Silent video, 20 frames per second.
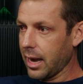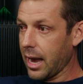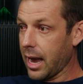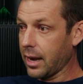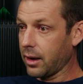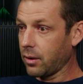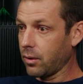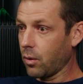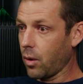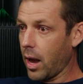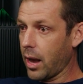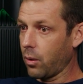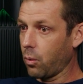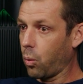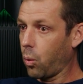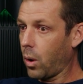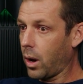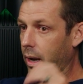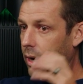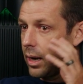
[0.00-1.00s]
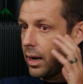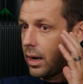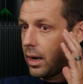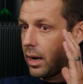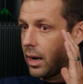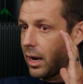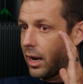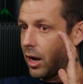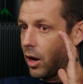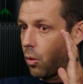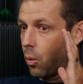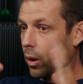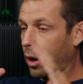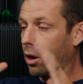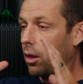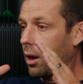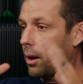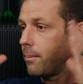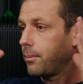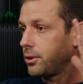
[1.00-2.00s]
And where are
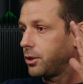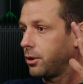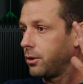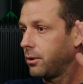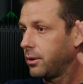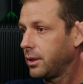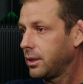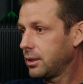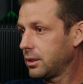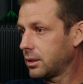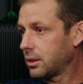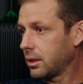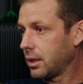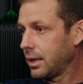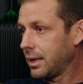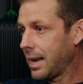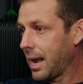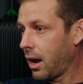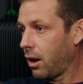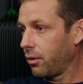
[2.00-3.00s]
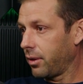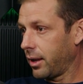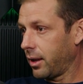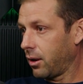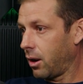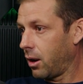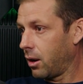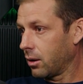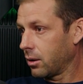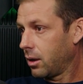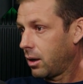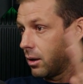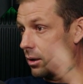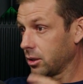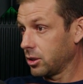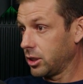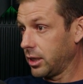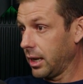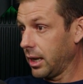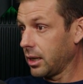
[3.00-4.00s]
the opportunities now that Hong Kong
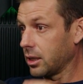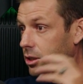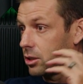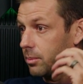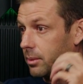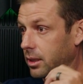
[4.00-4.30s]
has changed?